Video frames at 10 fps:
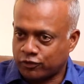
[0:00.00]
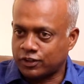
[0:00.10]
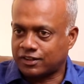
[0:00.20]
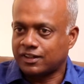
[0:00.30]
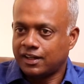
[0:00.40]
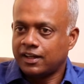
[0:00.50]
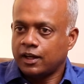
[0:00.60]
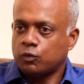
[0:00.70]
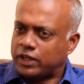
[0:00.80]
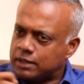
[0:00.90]
different.
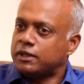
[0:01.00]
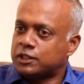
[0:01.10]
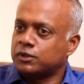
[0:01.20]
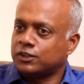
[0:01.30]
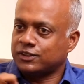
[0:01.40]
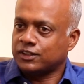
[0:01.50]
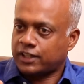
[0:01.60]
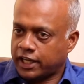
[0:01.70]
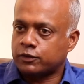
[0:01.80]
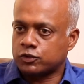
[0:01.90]
Very minimal
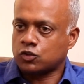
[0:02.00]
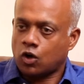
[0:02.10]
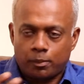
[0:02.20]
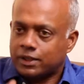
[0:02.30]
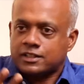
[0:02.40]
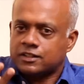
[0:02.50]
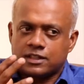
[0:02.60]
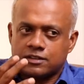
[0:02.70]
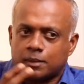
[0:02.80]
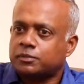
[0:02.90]
kind of a song, but it's
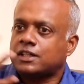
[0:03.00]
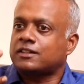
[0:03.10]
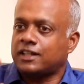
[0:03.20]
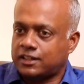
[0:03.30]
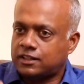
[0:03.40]
something,